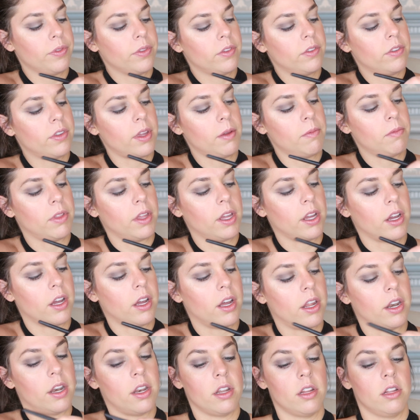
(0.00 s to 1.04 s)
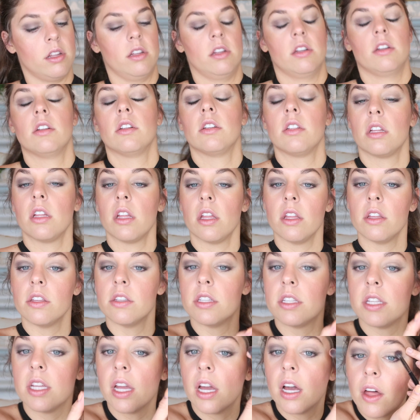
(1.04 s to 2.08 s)
Same thing on
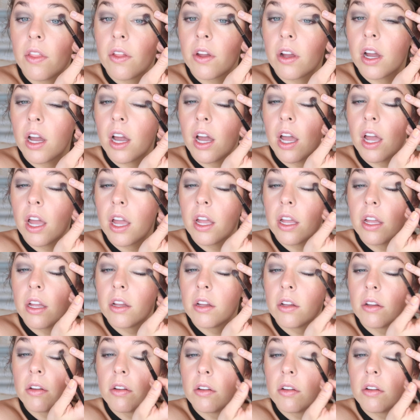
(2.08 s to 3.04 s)
is the other eye.